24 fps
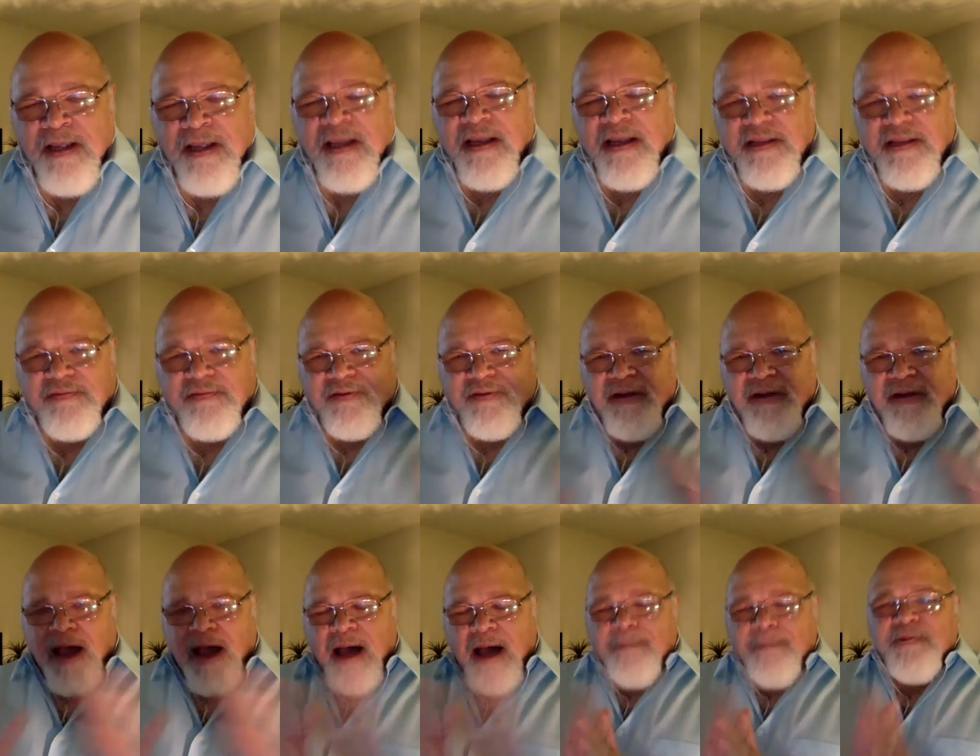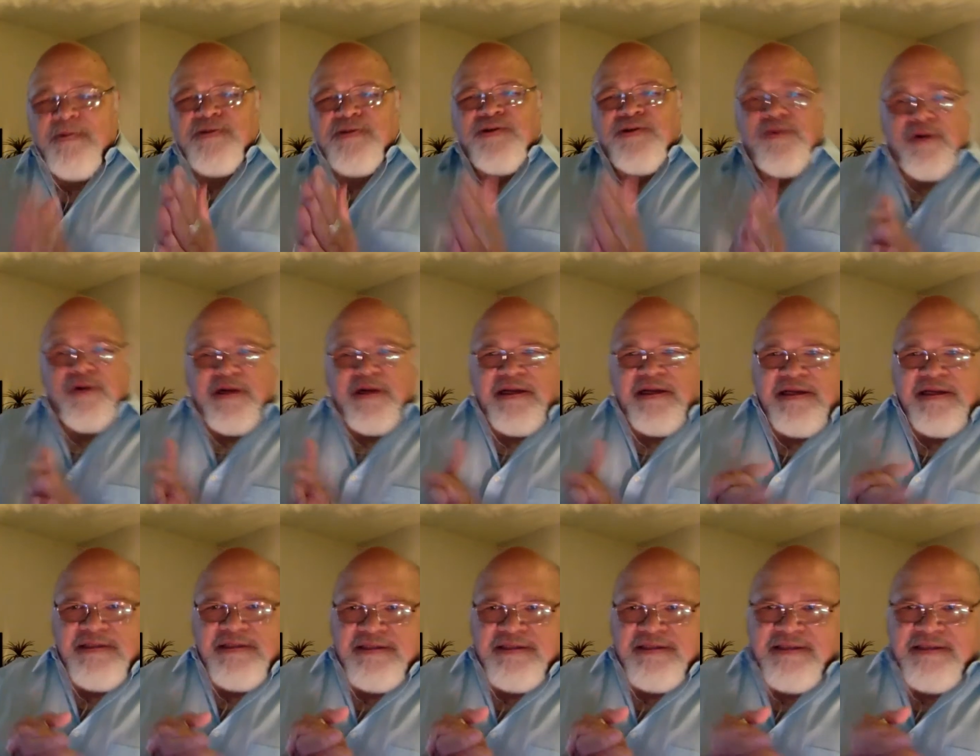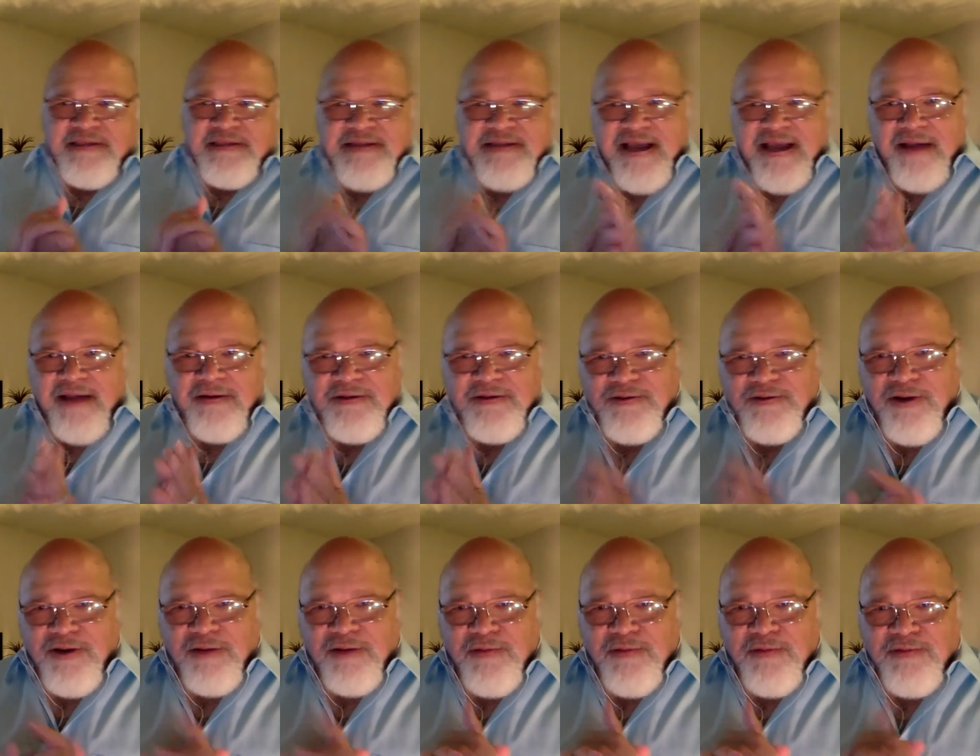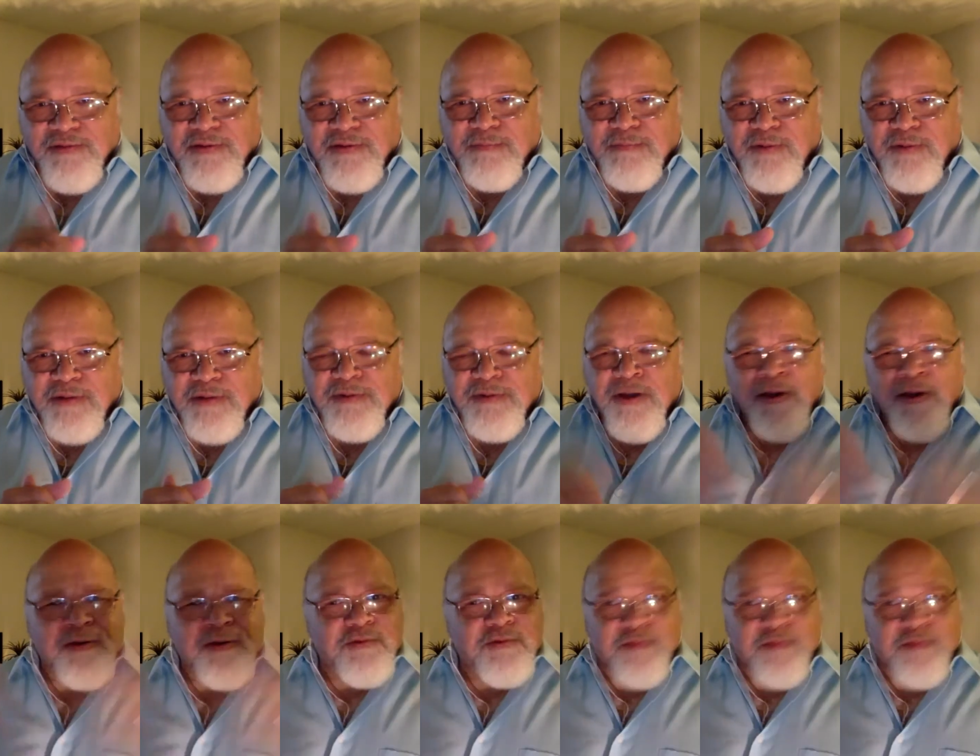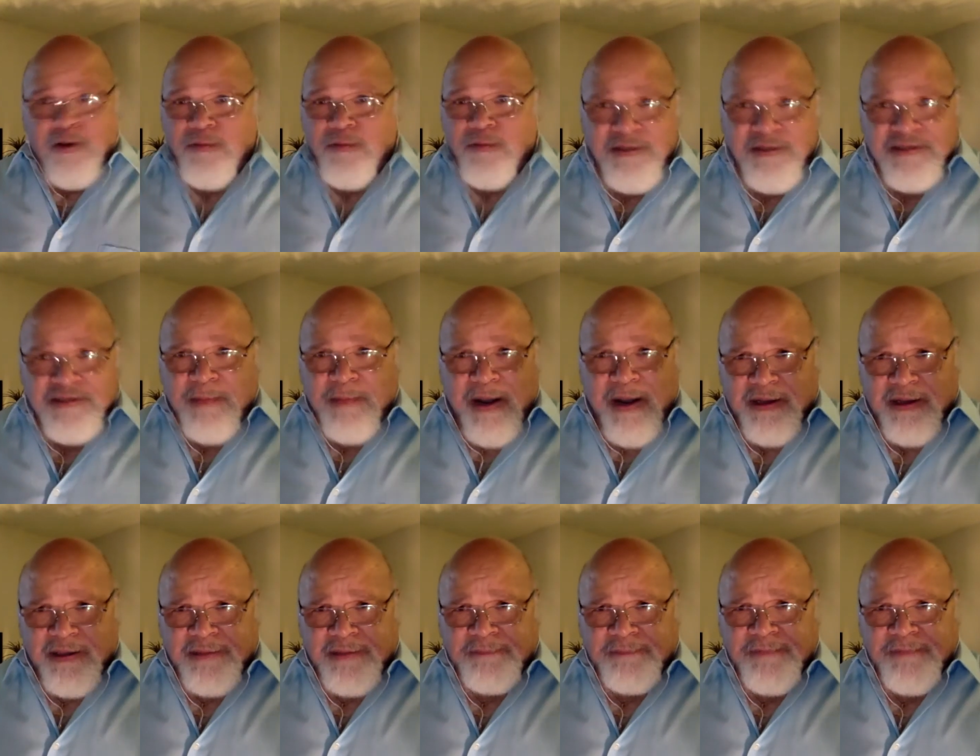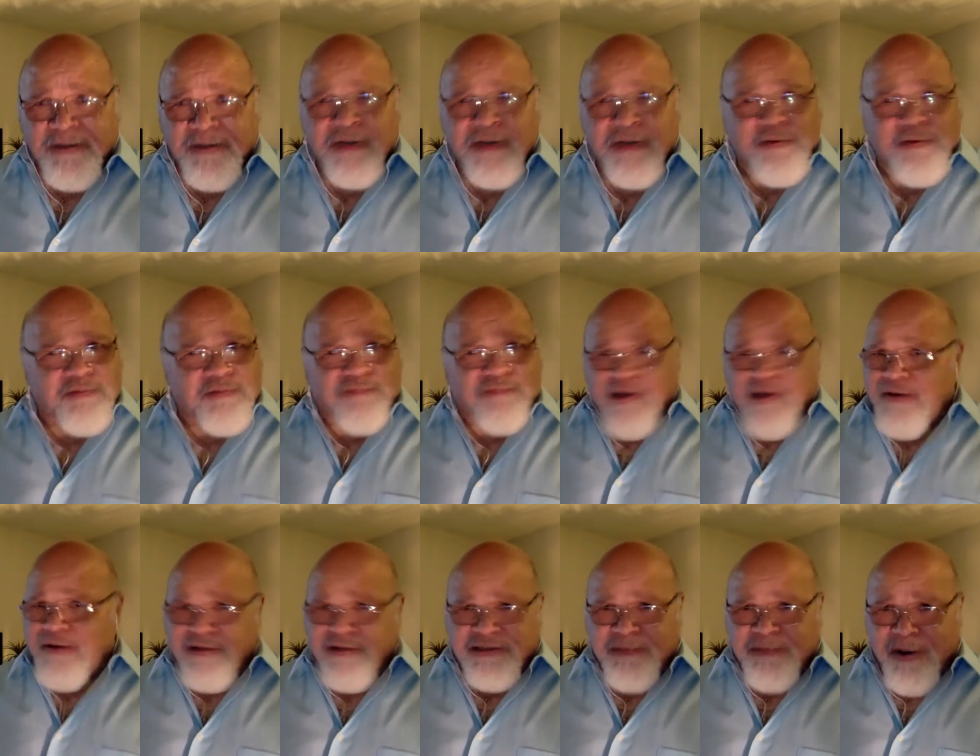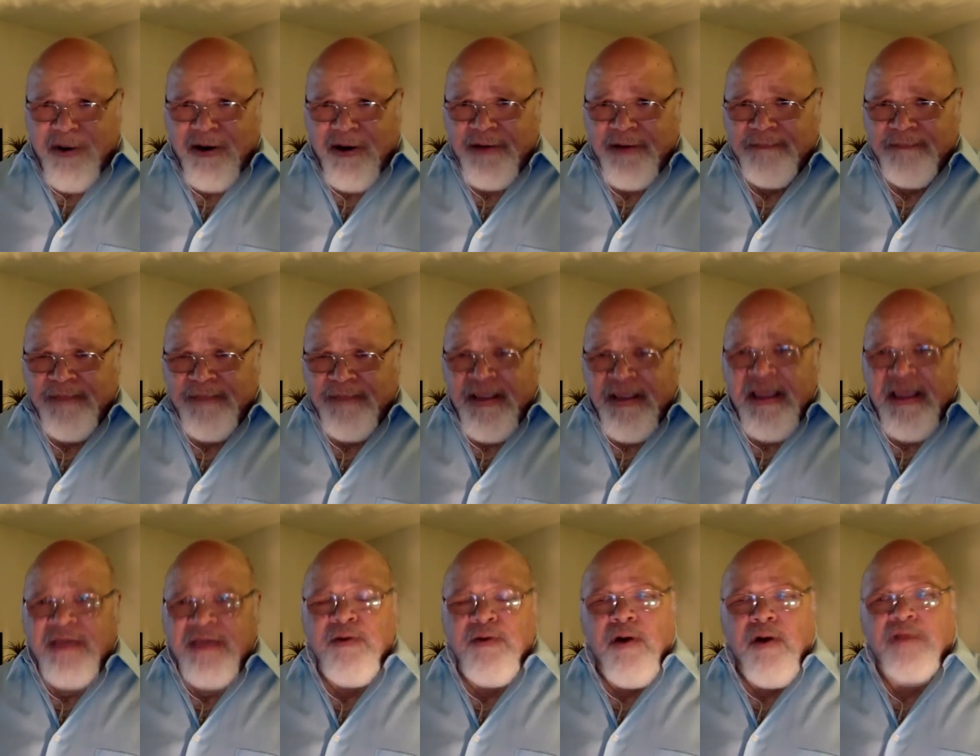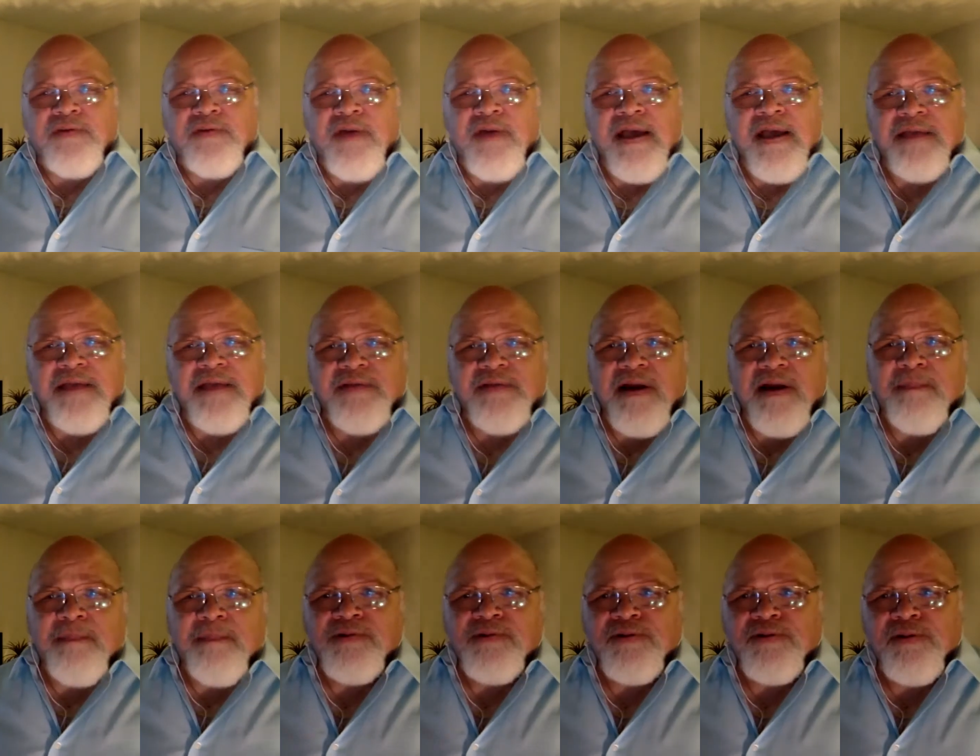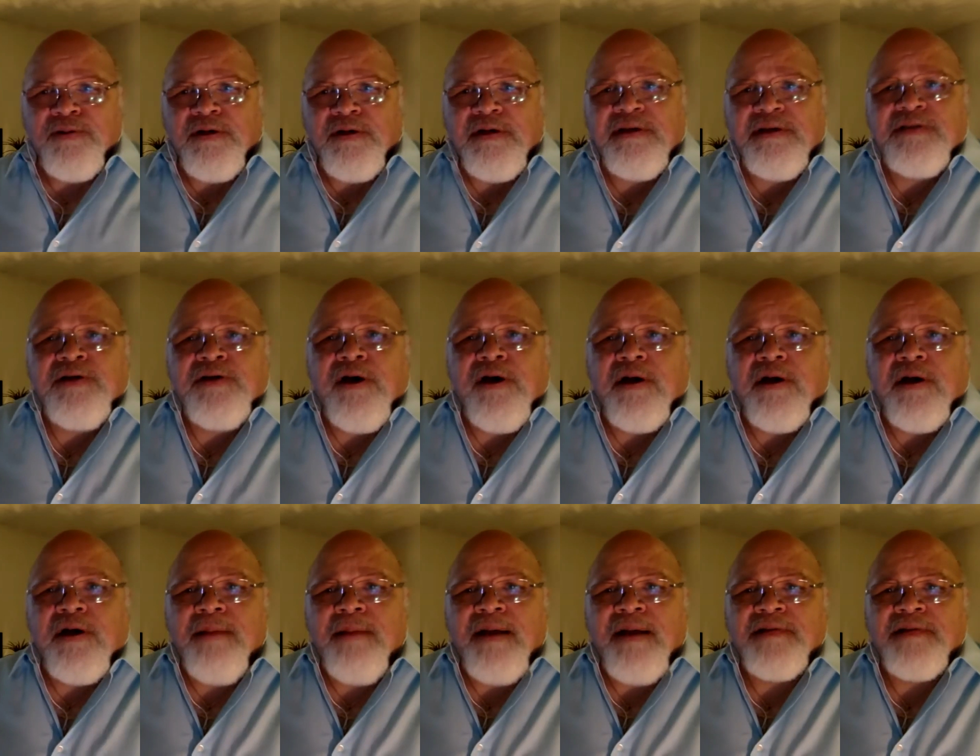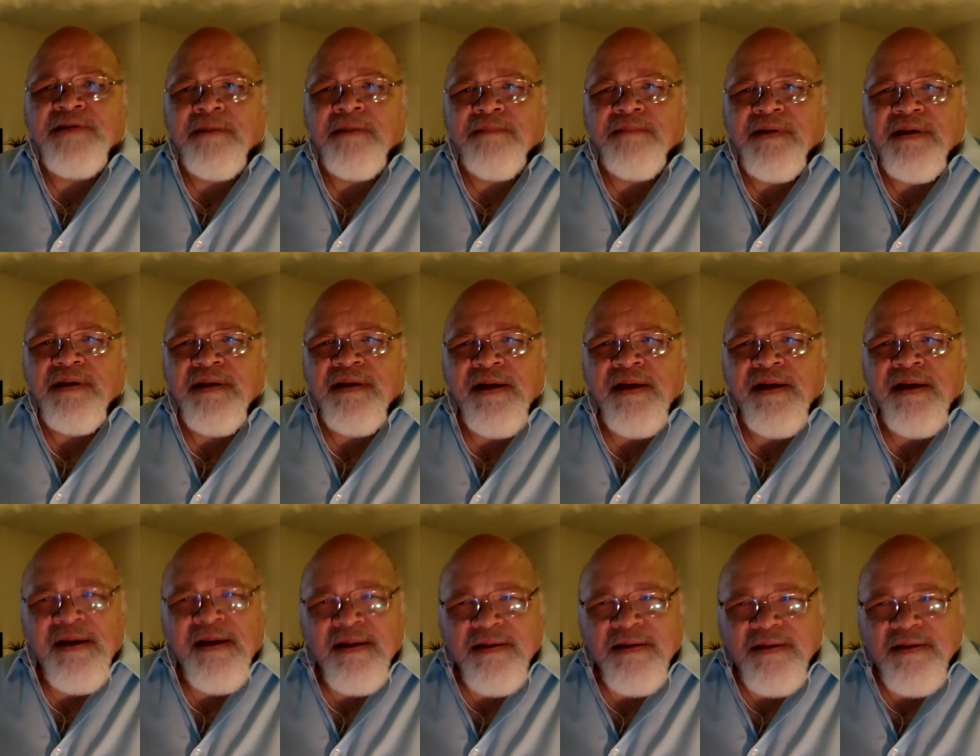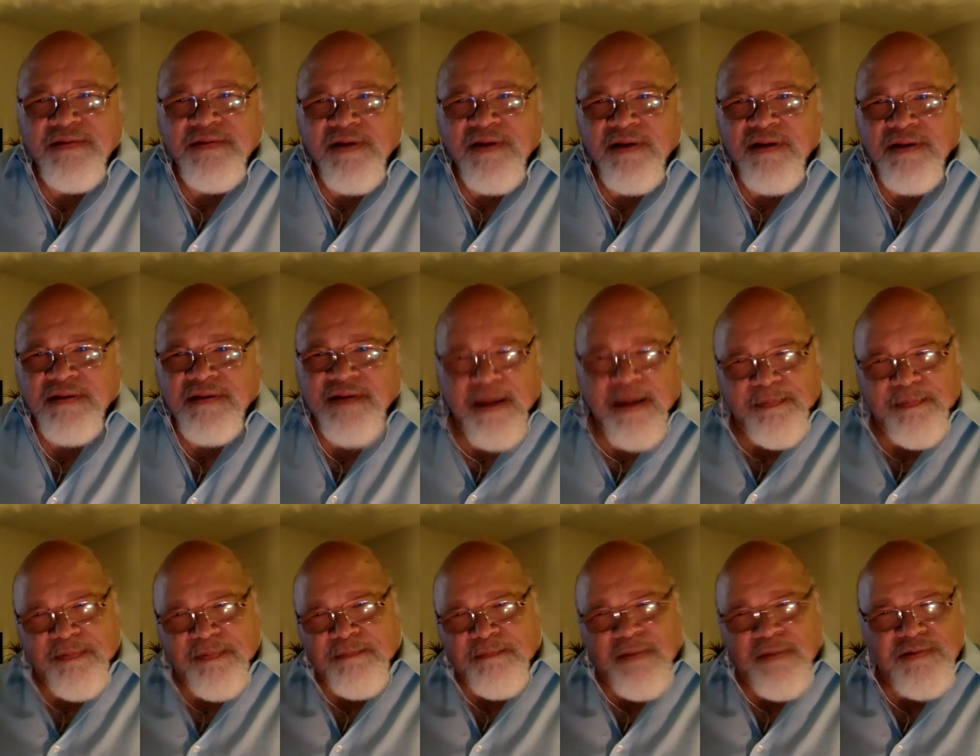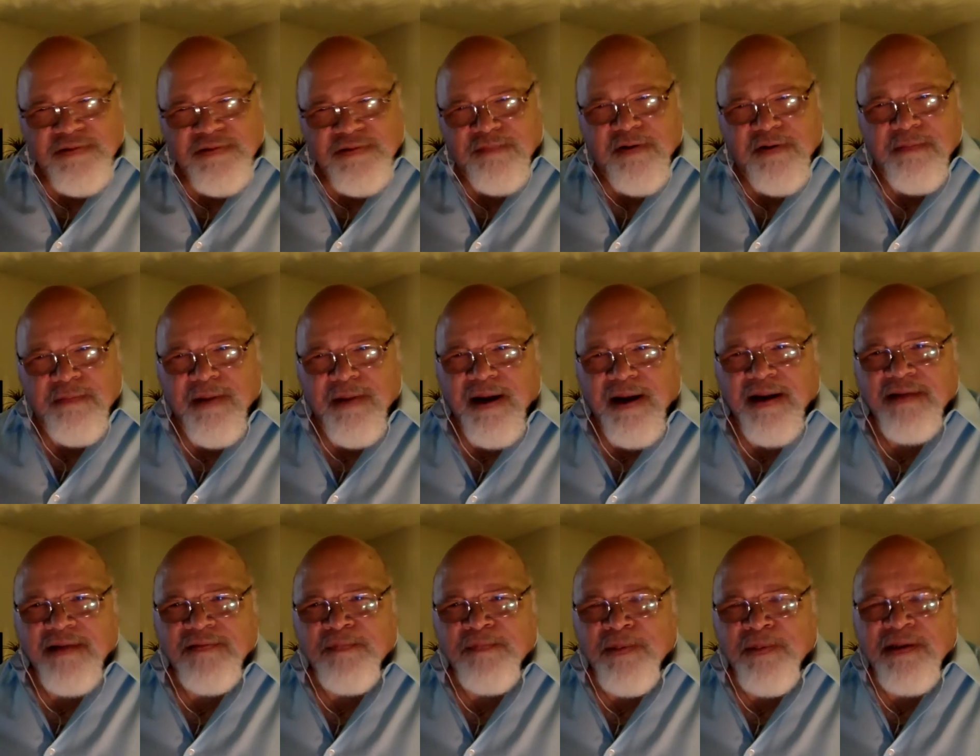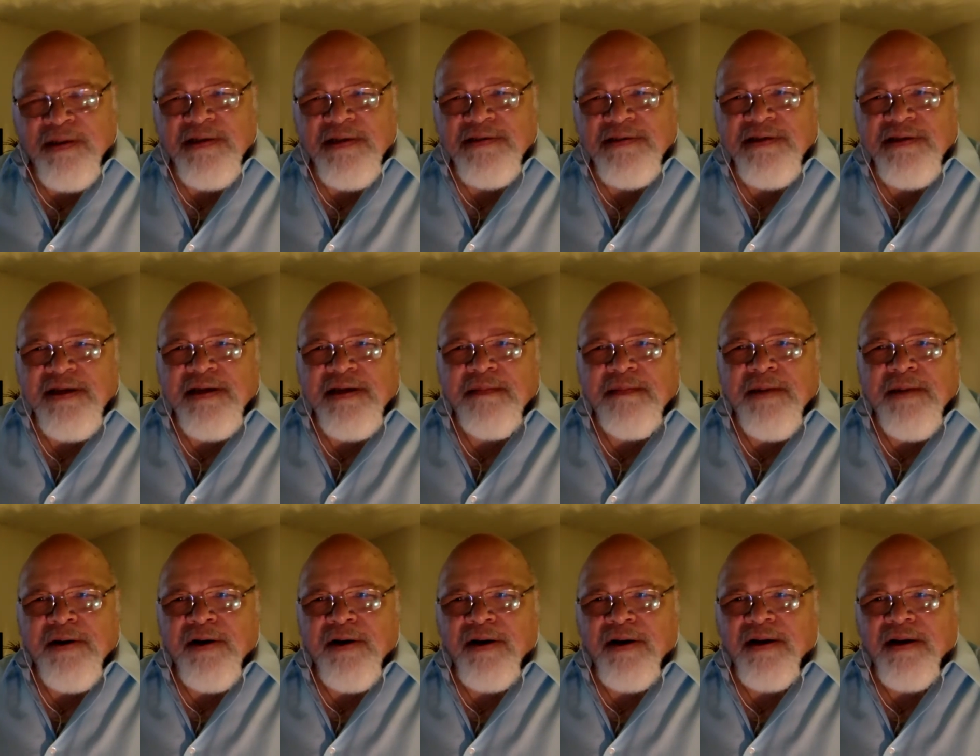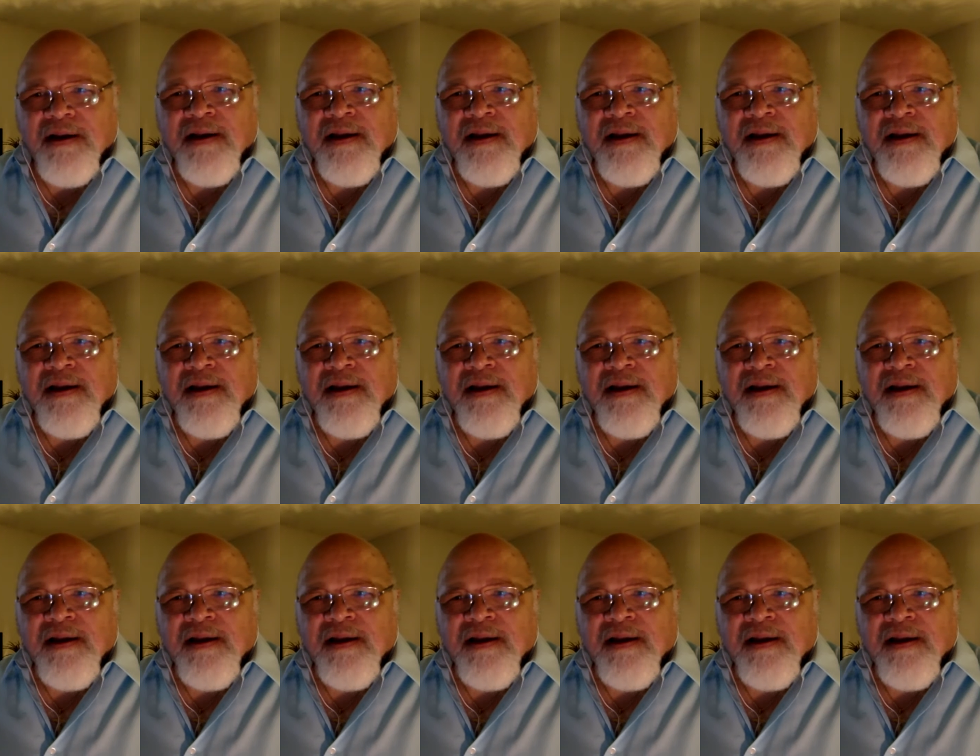It's an opportunity to sit down and talk with someone who's always smiling, who's very smart, and who also has an opportunity to talk about something that's on the top of most of our minds, policing in America.